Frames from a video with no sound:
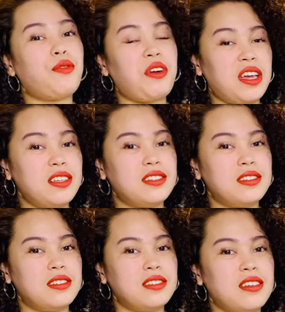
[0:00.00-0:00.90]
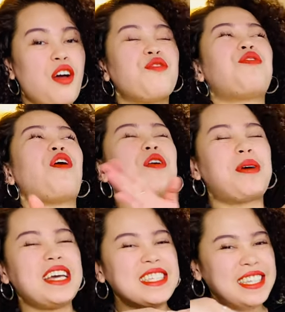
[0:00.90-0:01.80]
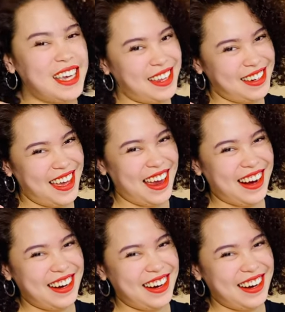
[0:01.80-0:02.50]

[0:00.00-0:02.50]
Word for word: fridge for my skincare.